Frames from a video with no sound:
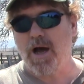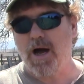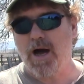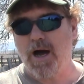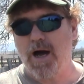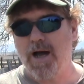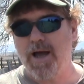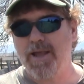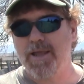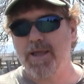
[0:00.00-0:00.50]

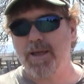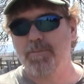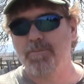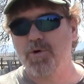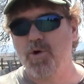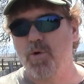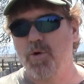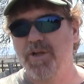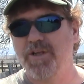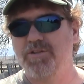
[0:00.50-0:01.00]
I am
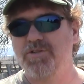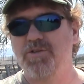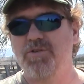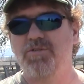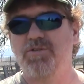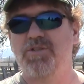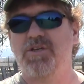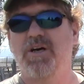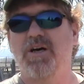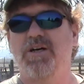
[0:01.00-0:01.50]
going to
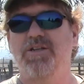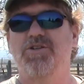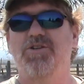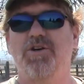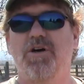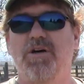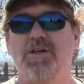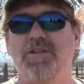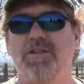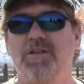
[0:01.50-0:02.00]
touch
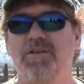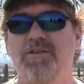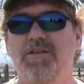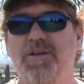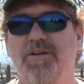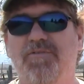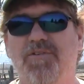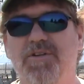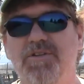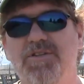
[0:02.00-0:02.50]
on the
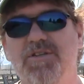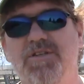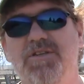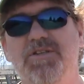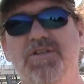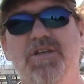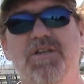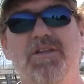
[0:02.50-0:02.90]
differences